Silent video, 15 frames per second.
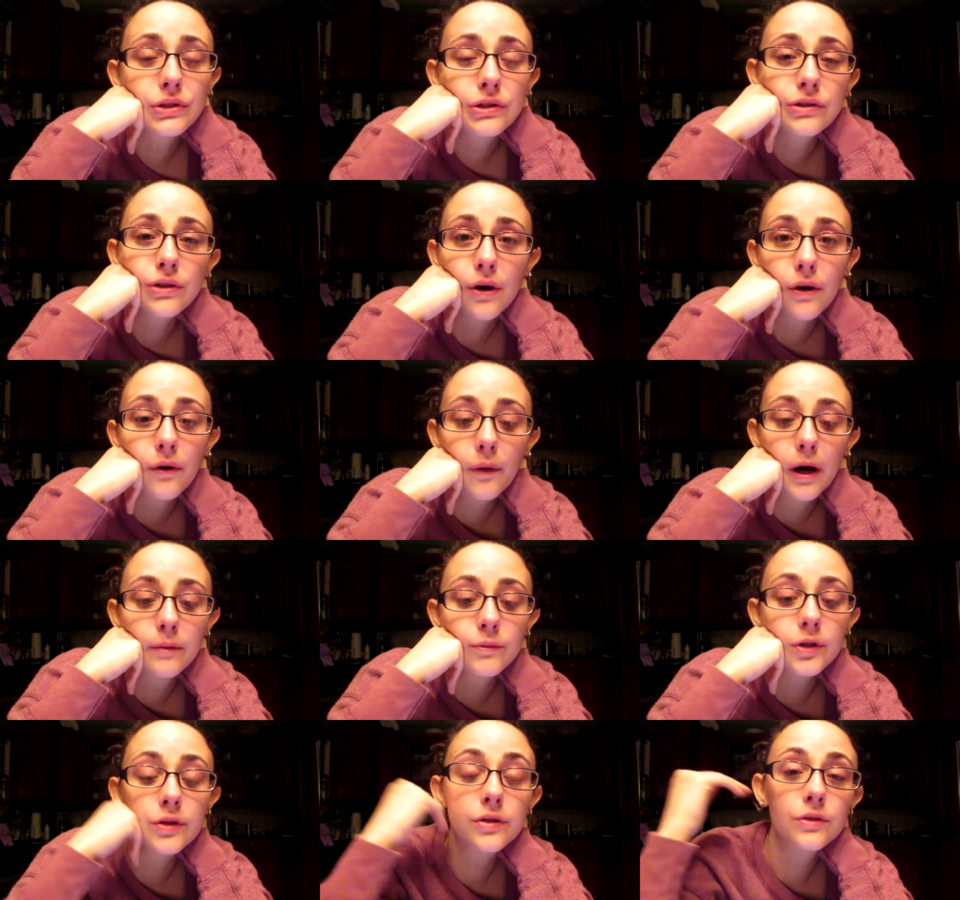So
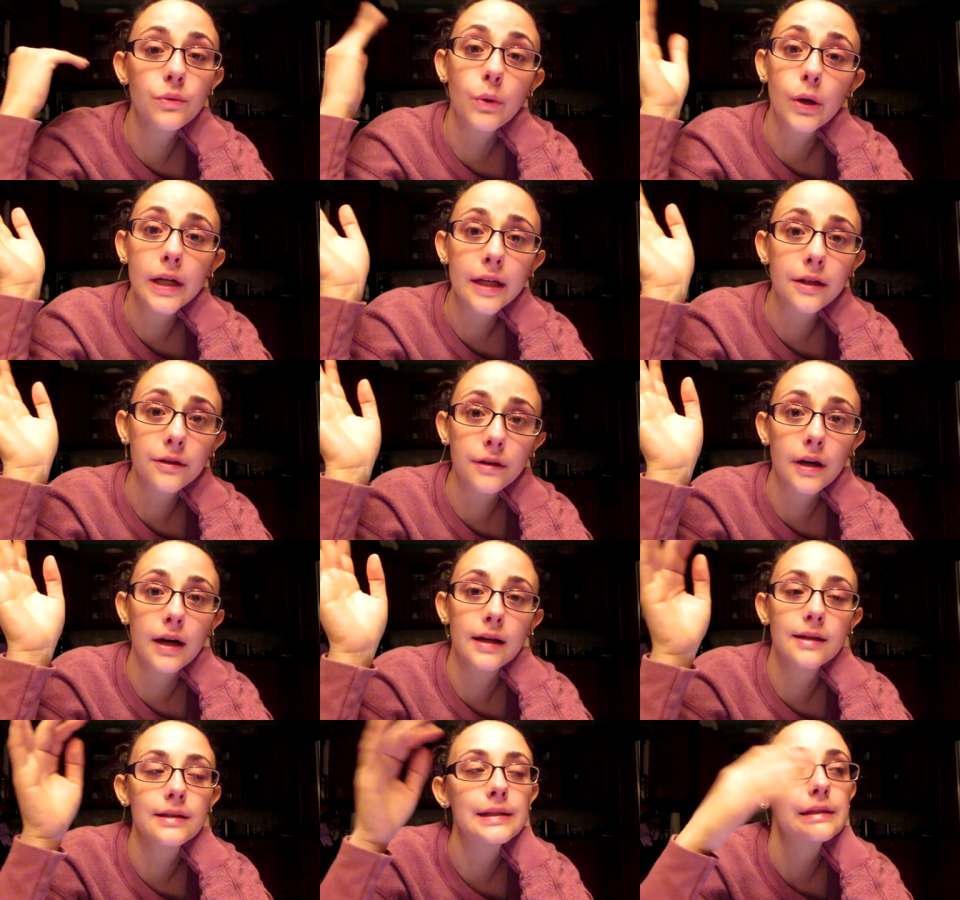I'm just warning you
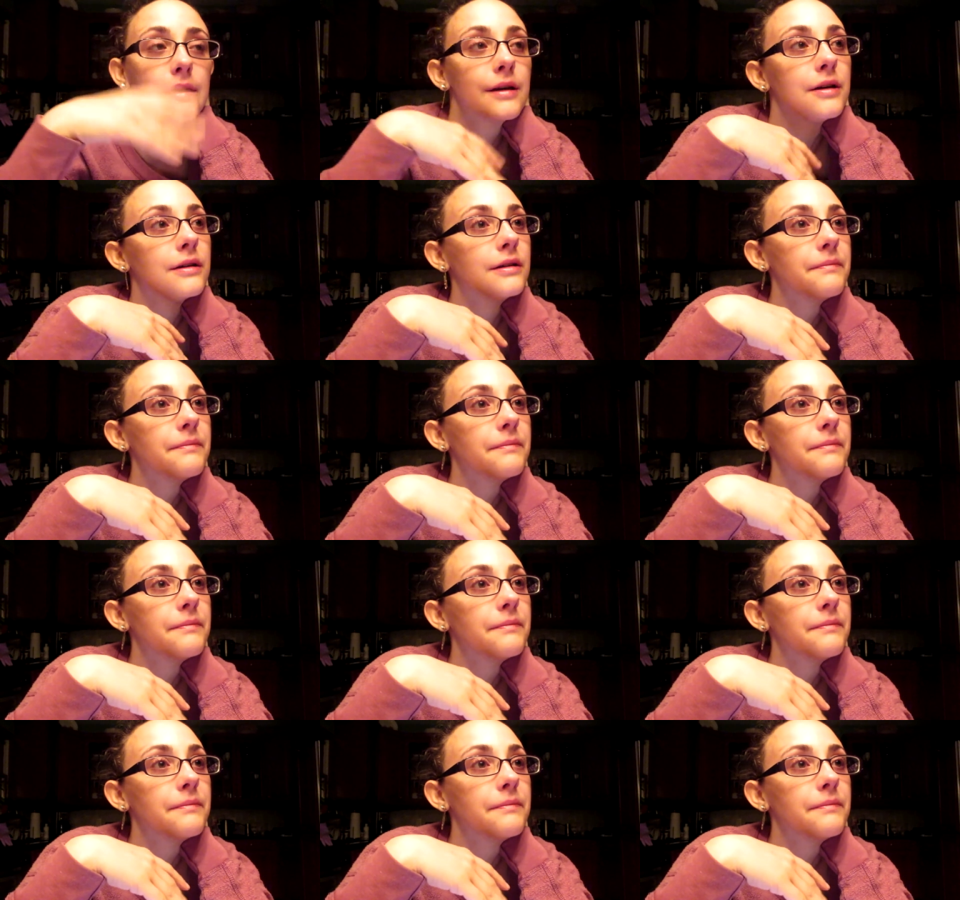guys